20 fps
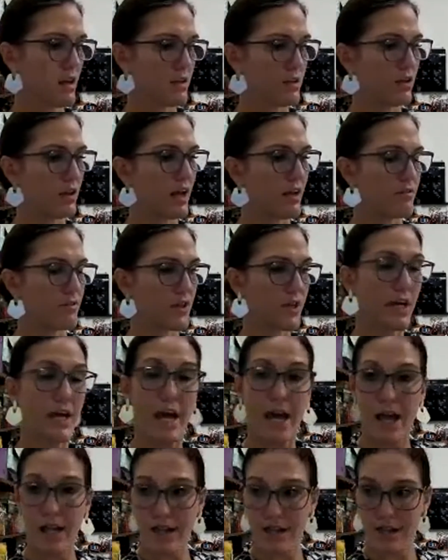You'll have your
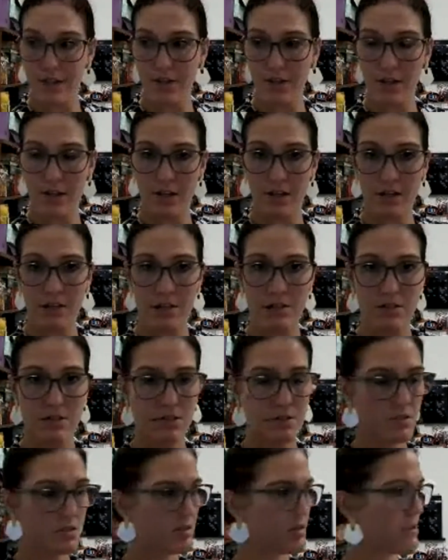
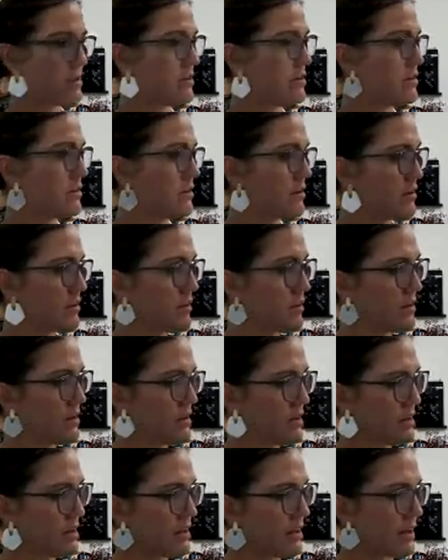calendars.
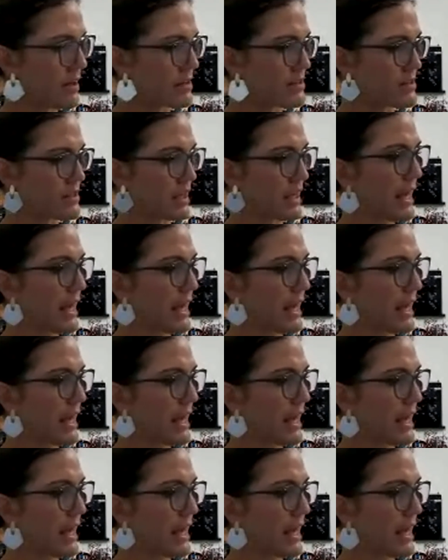There's the